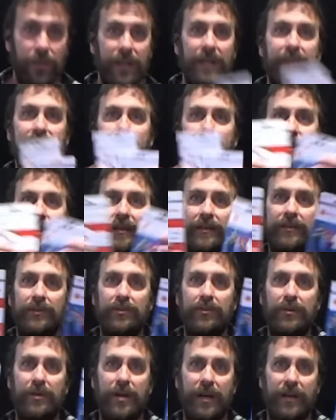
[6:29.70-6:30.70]
I've got two
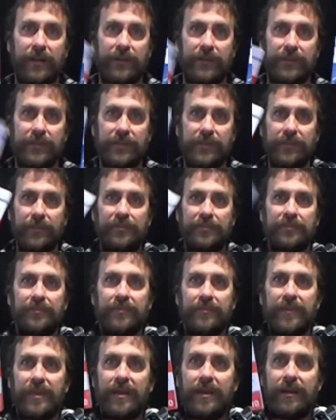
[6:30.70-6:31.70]
cards.
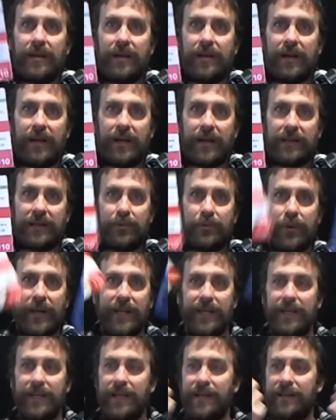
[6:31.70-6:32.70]
Uh,
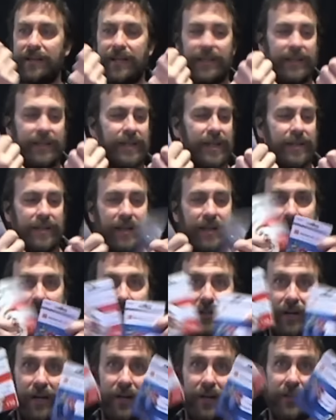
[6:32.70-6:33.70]
twenty dollar and ten dollar
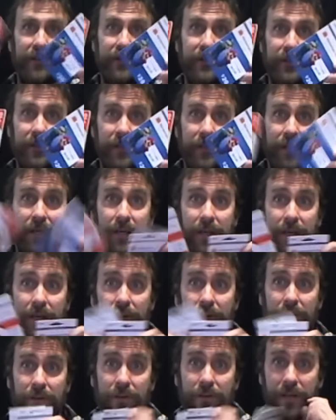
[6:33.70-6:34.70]
cards.
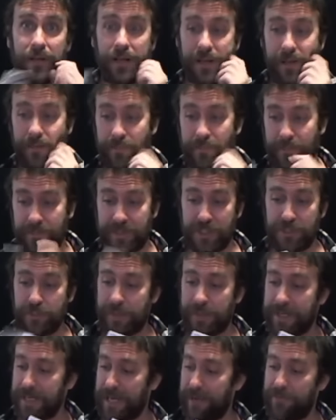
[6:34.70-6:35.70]
Um, this one
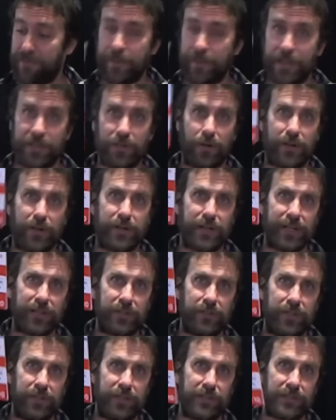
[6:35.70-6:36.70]
I gave to my daughter like
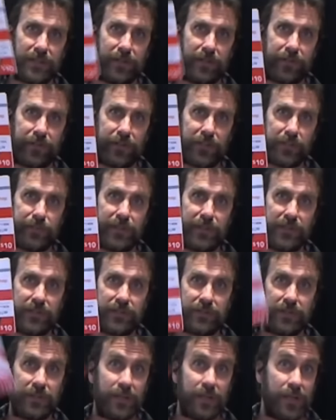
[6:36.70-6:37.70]
two years ago for
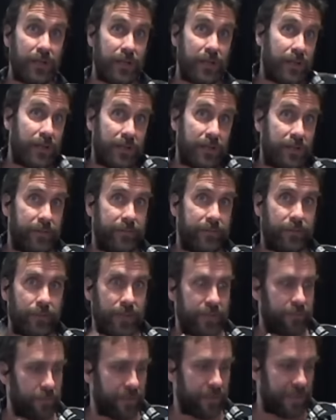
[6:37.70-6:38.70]
Christmas. For
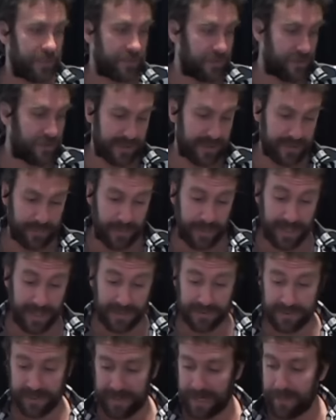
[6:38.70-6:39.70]
whatever reason, she just won't
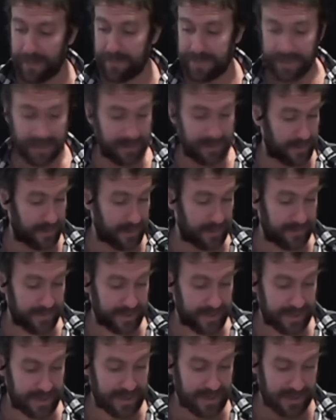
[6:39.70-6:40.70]
enter the damn thing into her three
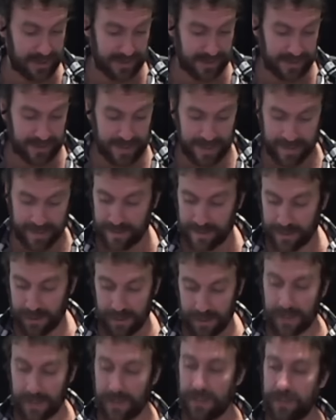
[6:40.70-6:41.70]
D S. She doesn't care.
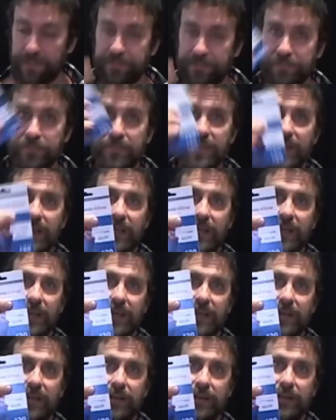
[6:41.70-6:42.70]

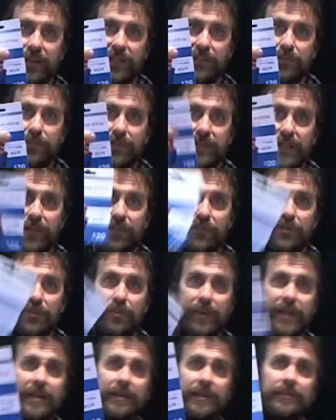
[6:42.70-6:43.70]
And this was given to
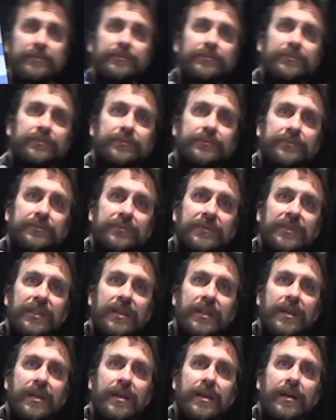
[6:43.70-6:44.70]
me
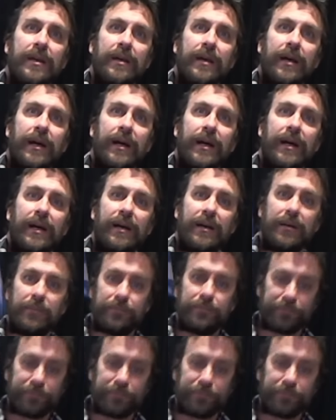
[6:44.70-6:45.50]
uh,